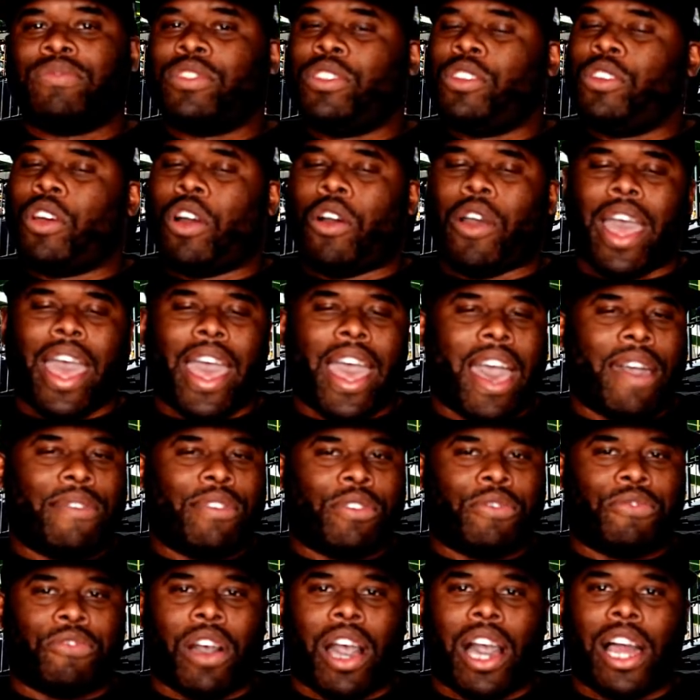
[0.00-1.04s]
you know,
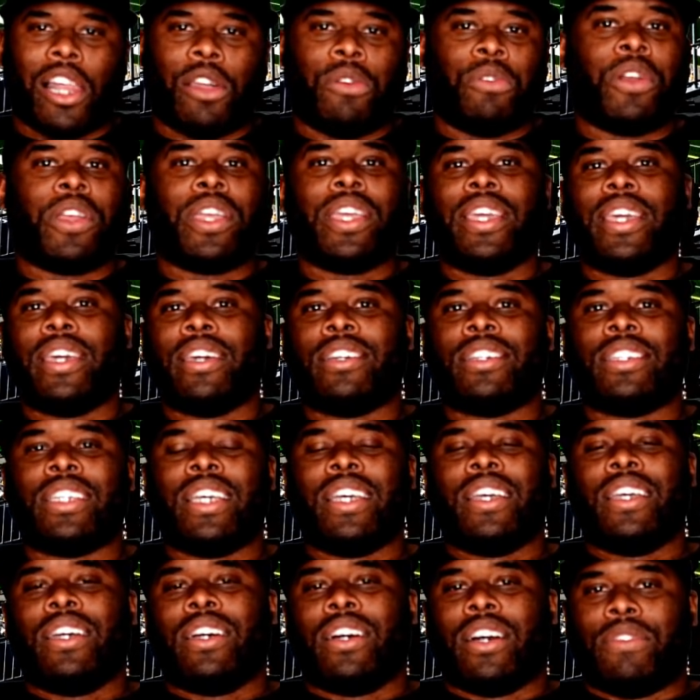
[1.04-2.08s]
avid follower here
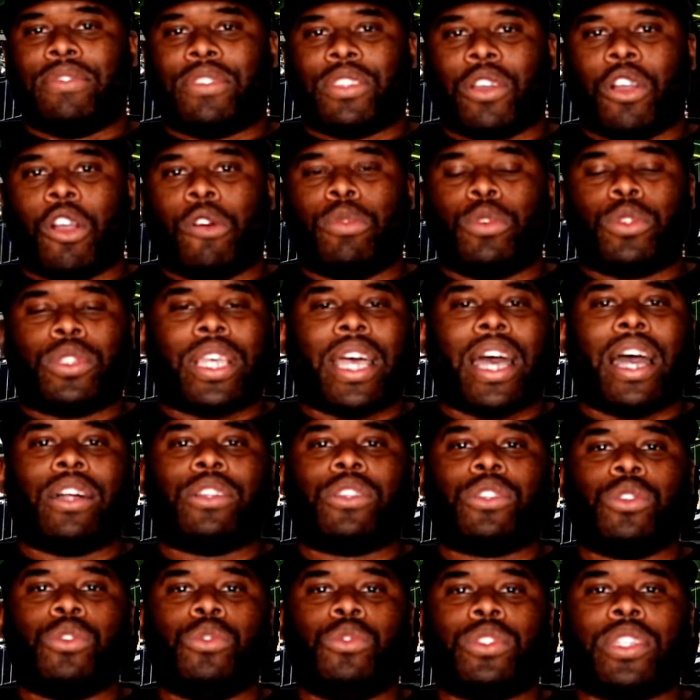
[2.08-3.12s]
of Terrible Towel
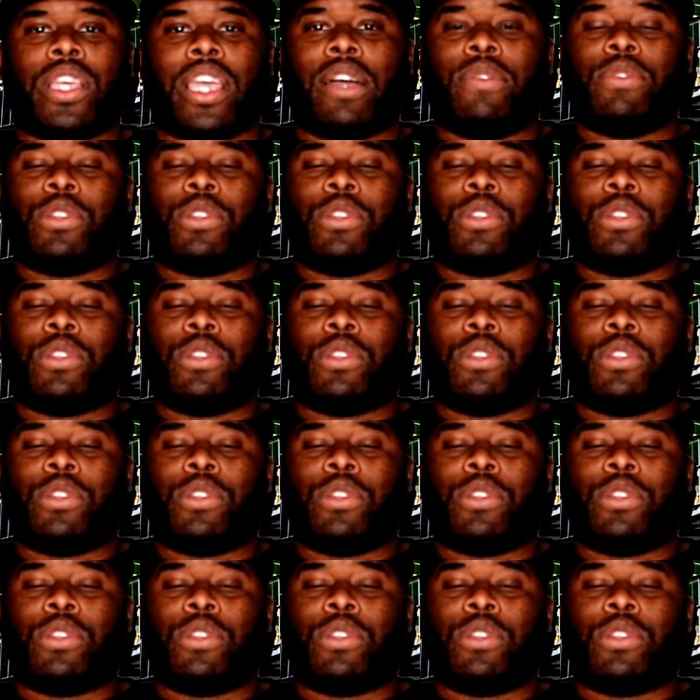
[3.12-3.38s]
Tuesday.